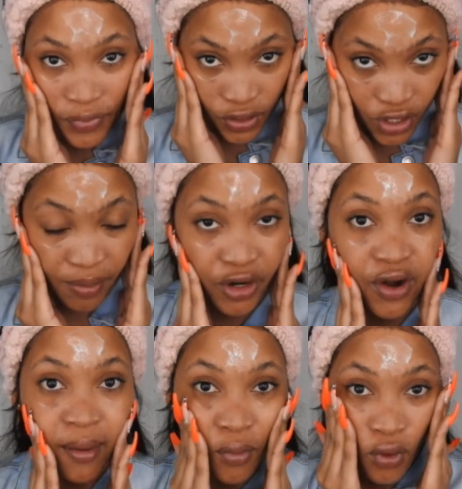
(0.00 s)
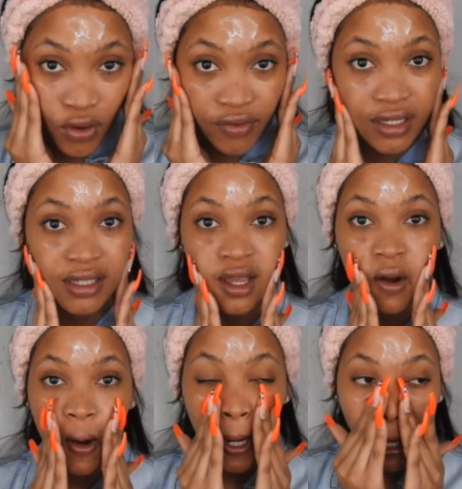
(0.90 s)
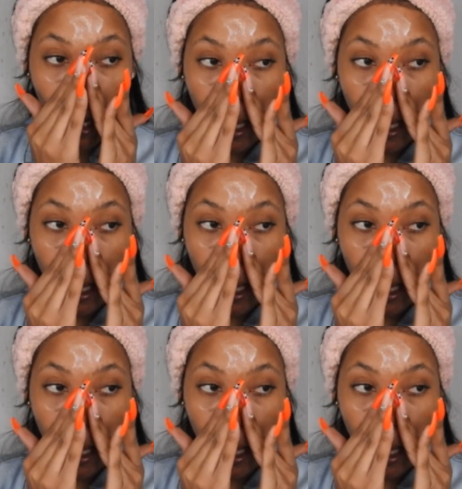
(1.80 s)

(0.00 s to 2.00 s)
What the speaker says: So I'm gonna rub all of this in, right?